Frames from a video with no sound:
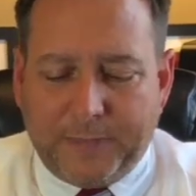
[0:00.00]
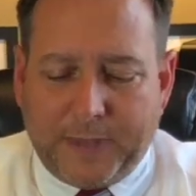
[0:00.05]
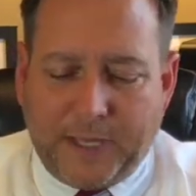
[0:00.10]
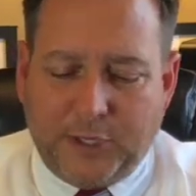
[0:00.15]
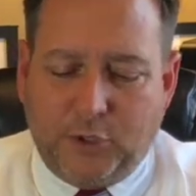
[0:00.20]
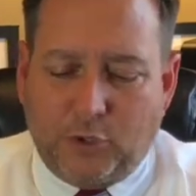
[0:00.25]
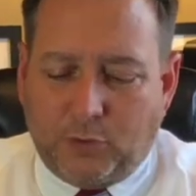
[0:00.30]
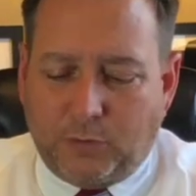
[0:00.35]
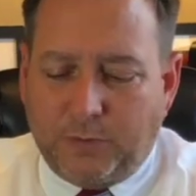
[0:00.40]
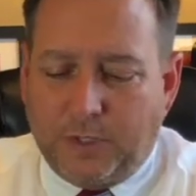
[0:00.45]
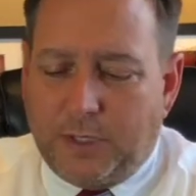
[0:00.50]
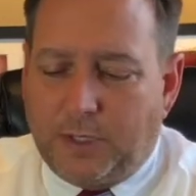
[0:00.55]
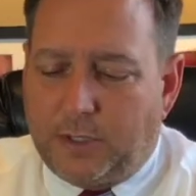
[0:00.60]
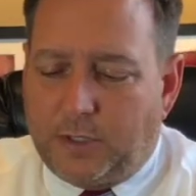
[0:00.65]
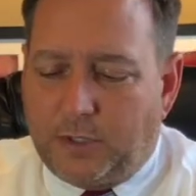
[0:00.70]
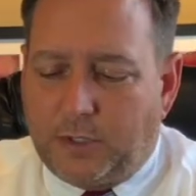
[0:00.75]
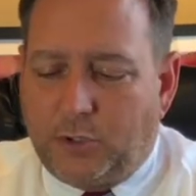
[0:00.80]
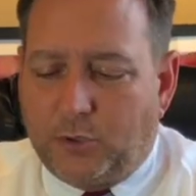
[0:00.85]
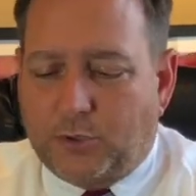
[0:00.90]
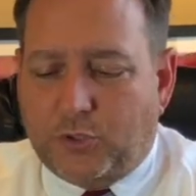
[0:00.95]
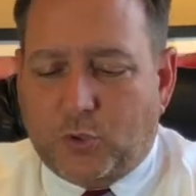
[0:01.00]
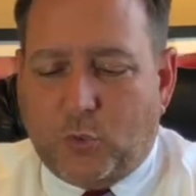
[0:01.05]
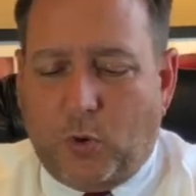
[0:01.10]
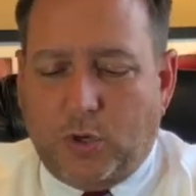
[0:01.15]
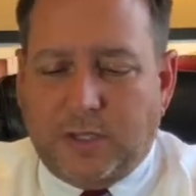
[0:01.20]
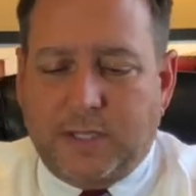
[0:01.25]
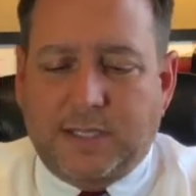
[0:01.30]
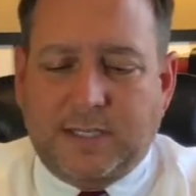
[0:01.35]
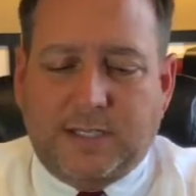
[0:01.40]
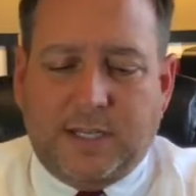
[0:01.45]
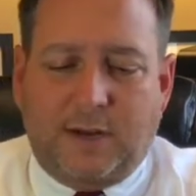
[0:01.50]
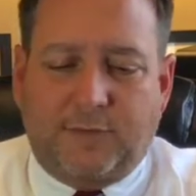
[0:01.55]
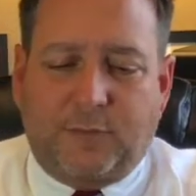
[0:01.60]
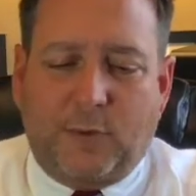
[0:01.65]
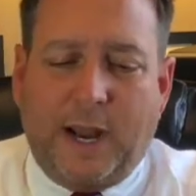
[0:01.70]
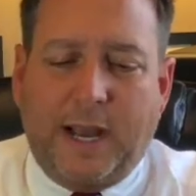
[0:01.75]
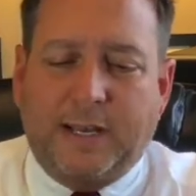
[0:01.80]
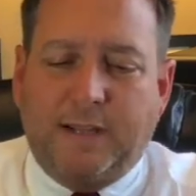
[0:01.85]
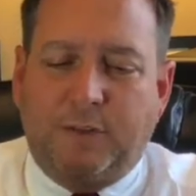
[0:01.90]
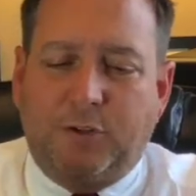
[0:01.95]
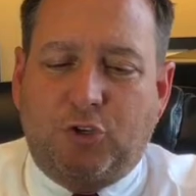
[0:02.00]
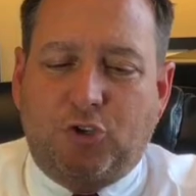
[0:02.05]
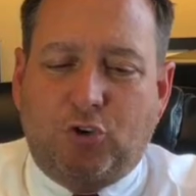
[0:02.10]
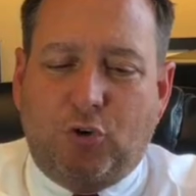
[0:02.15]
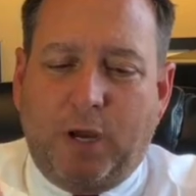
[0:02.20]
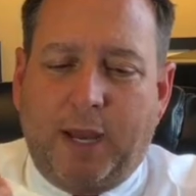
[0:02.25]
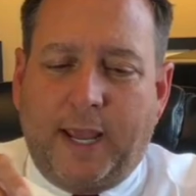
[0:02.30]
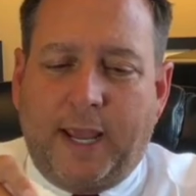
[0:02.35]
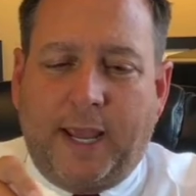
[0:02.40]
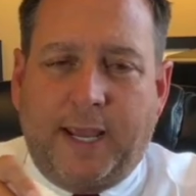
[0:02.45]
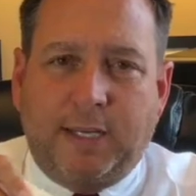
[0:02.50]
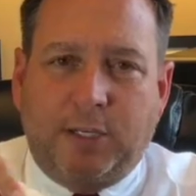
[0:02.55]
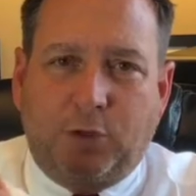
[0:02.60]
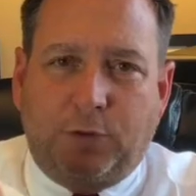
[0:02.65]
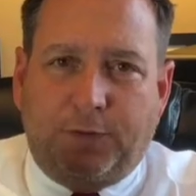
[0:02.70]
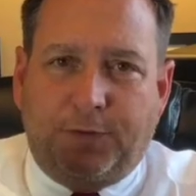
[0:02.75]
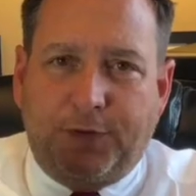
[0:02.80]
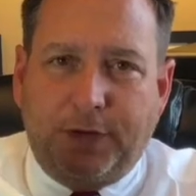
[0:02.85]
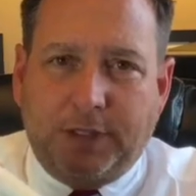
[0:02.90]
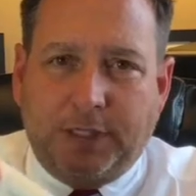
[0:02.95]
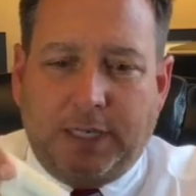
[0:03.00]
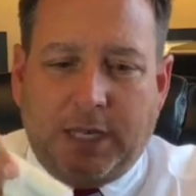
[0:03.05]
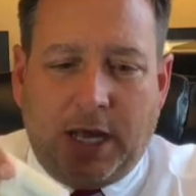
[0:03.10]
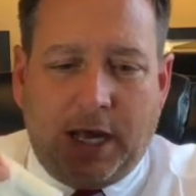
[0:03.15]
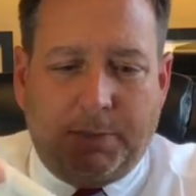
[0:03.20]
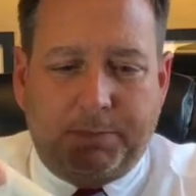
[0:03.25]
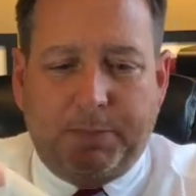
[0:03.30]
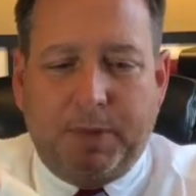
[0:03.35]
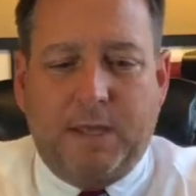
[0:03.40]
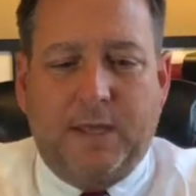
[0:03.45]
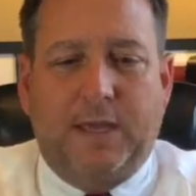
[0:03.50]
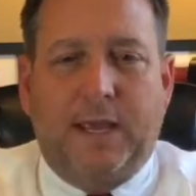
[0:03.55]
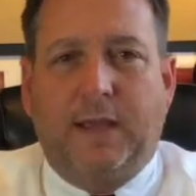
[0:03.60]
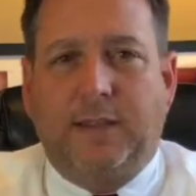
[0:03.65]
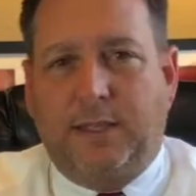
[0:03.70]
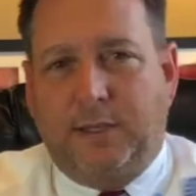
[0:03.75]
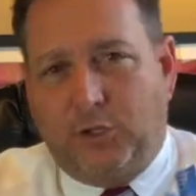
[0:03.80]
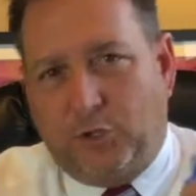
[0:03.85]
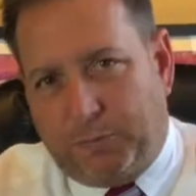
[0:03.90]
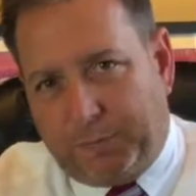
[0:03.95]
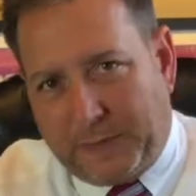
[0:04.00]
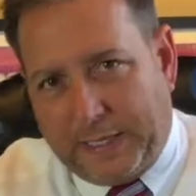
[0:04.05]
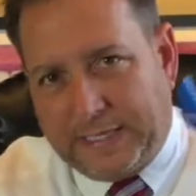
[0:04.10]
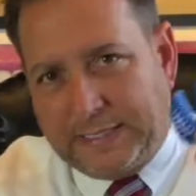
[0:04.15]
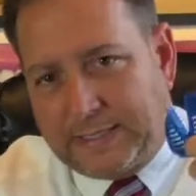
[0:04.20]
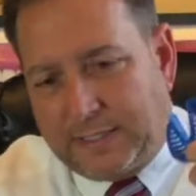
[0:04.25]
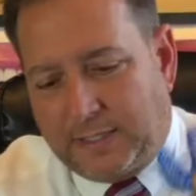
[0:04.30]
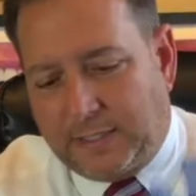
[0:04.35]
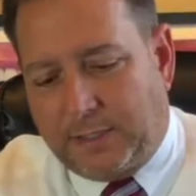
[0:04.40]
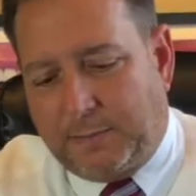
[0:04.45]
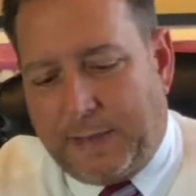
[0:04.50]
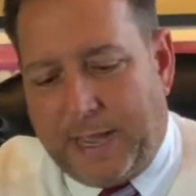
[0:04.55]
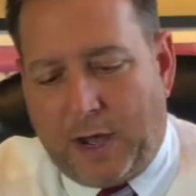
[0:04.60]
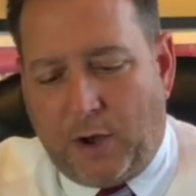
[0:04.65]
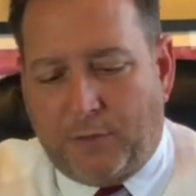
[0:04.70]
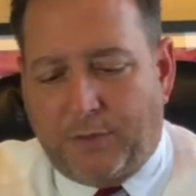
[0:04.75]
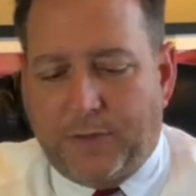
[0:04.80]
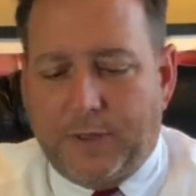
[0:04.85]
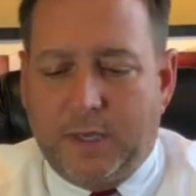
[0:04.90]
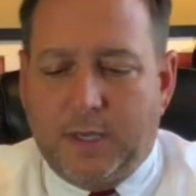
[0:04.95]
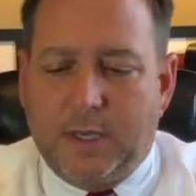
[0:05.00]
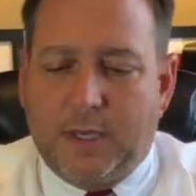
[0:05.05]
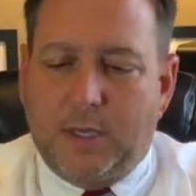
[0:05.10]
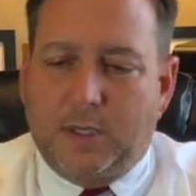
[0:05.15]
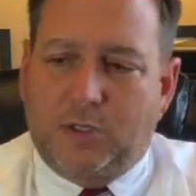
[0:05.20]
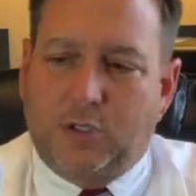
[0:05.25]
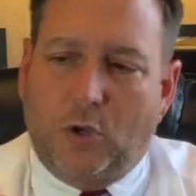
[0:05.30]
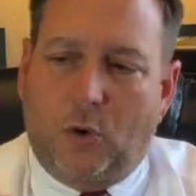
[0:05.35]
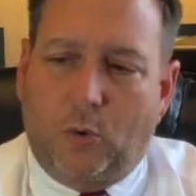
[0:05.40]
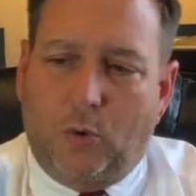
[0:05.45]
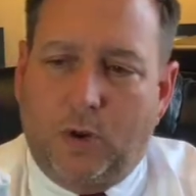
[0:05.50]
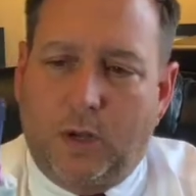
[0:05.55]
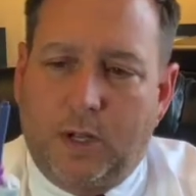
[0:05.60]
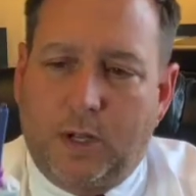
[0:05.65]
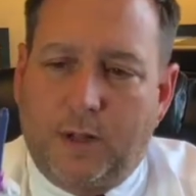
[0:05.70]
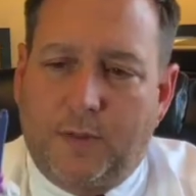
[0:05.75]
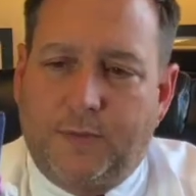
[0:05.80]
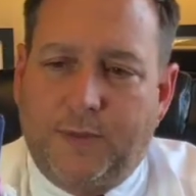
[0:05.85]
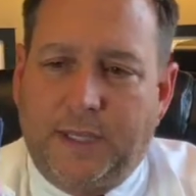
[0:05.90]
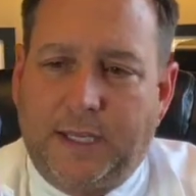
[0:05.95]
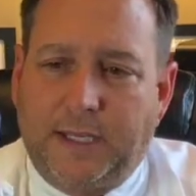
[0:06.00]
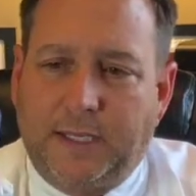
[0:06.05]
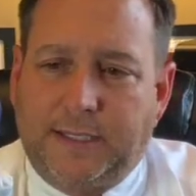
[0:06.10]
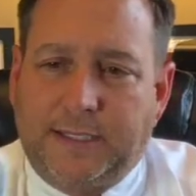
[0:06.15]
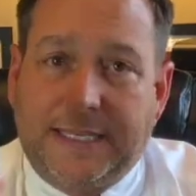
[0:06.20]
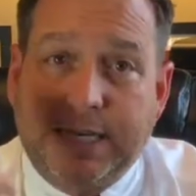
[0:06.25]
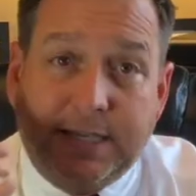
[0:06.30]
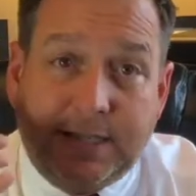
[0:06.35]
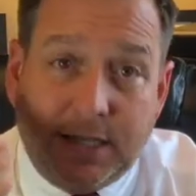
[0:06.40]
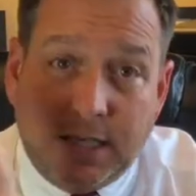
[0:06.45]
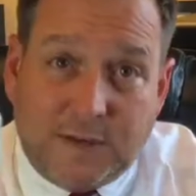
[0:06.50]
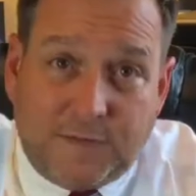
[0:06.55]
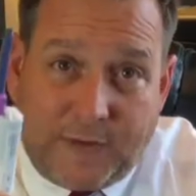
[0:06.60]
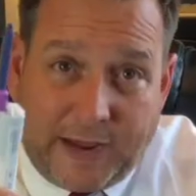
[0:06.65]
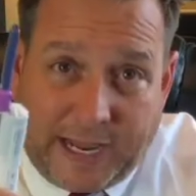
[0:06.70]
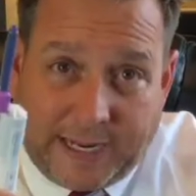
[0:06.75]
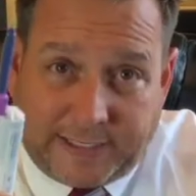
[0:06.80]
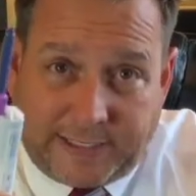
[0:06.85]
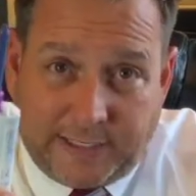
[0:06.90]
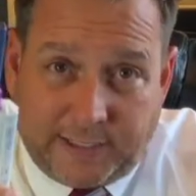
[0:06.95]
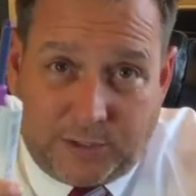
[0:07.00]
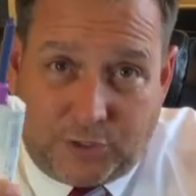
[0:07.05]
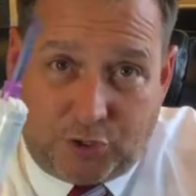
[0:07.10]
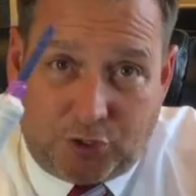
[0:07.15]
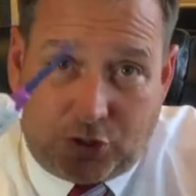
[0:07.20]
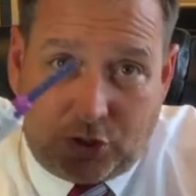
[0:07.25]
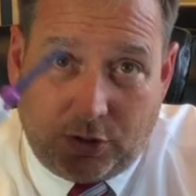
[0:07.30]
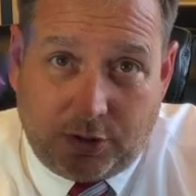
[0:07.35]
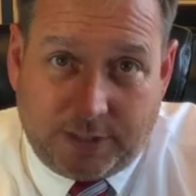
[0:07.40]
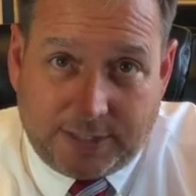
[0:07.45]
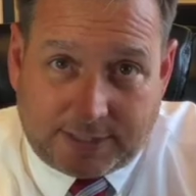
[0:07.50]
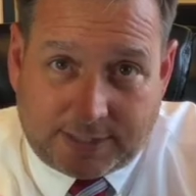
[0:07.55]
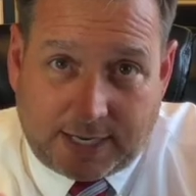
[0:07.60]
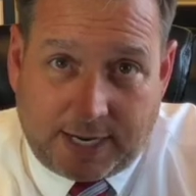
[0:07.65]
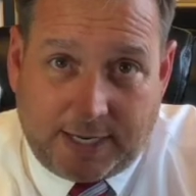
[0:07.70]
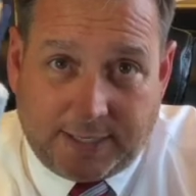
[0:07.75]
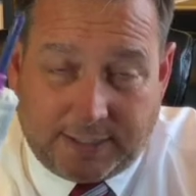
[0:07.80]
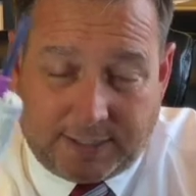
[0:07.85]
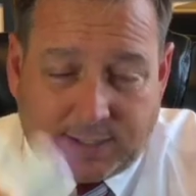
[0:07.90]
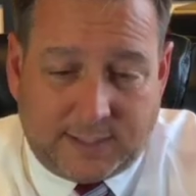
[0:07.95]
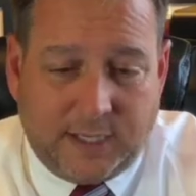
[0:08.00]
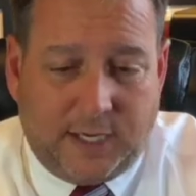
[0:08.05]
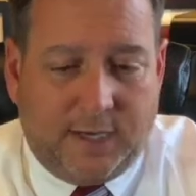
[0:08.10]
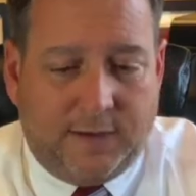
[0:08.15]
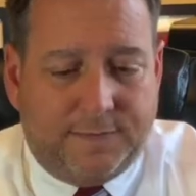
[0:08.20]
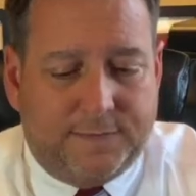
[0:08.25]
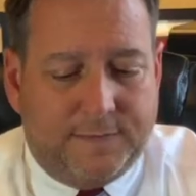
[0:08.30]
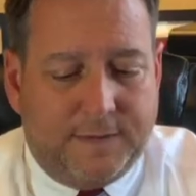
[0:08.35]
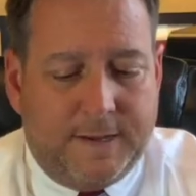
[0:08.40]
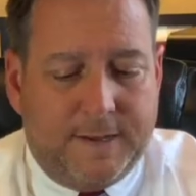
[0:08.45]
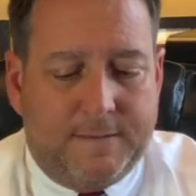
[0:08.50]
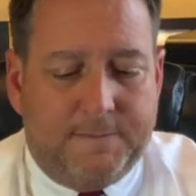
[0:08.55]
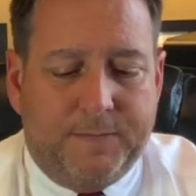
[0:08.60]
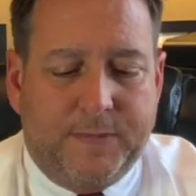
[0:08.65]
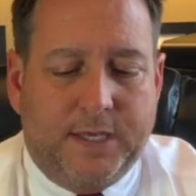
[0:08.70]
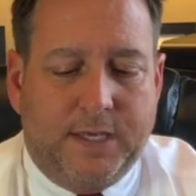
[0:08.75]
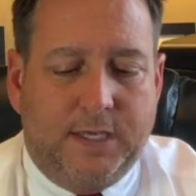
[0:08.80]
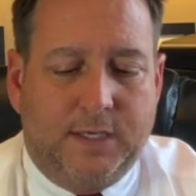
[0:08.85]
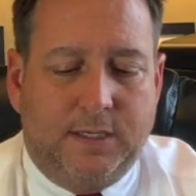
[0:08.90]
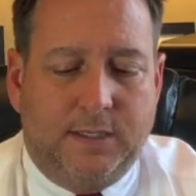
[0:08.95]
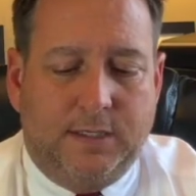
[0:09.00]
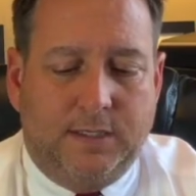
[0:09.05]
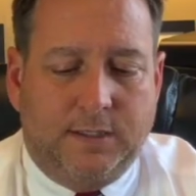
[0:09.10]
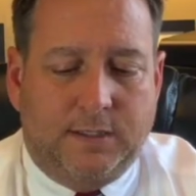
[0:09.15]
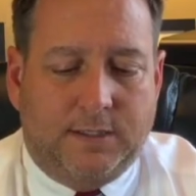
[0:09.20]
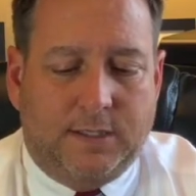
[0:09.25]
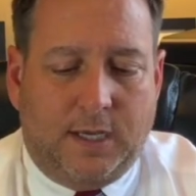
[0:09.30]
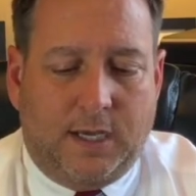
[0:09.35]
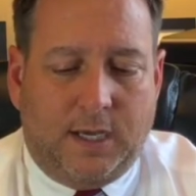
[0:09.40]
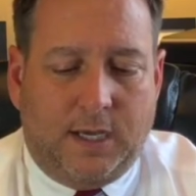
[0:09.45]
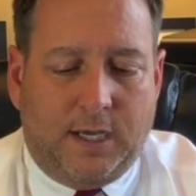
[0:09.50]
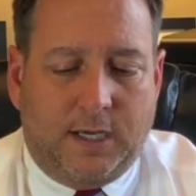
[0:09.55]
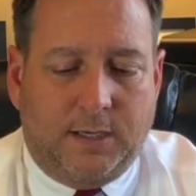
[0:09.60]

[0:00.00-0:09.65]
And you'll squirt this stuff right in the tray, and you'll fill it up, and then you'll place it in the mouth. So the disadvantage to this kind of stuff is